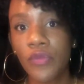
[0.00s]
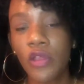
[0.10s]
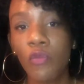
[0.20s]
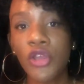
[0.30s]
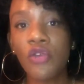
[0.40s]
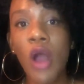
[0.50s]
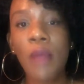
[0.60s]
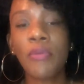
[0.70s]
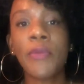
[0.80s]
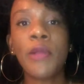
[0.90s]
When you
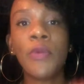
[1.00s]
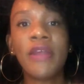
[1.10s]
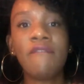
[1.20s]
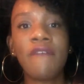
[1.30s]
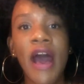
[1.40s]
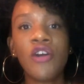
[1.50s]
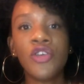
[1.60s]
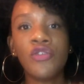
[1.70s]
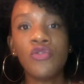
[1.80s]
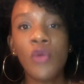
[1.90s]
operate with a
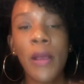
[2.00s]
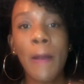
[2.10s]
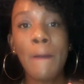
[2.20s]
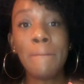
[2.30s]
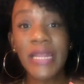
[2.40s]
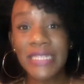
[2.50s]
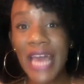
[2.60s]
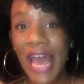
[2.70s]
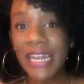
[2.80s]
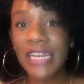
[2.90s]
value
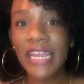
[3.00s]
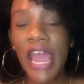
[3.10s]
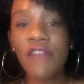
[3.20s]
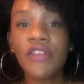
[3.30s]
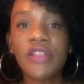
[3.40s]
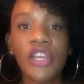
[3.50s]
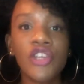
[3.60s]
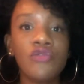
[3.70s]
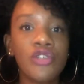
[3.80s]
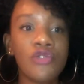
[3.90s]
mentality, everything
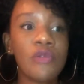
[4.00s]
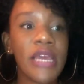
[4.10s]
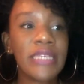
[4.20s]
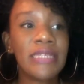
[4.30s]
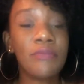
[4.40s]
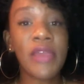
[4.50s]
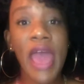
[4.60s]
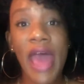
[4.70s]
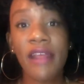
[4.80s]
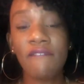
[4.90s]
you do is to be
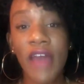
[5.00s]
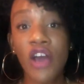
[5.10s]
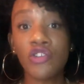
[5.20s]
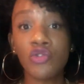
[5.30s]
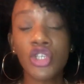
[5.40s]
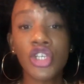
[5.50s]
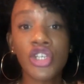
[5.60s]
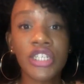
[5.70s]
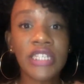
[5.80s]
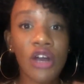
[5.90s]
adding value to
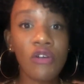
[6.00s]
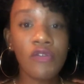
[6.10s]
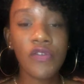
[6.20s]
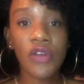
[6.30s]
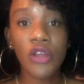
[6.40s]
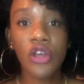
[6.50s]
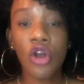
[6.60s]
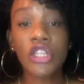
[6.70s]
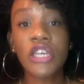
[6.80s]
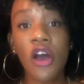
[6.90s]
yourself,
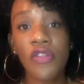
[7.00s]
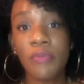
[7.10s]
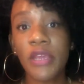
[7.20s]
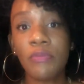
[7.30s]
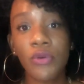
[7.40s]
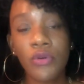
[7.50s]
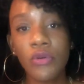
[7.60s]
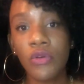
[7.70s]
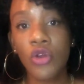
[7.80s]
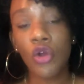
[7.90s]
to other people,
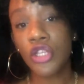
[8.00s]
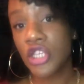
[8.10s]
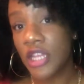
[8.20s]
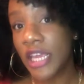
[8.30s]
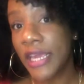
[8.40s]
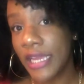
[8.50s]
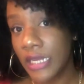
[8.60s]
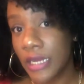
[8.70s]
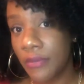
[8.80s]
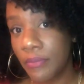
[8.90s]
to the kingdom.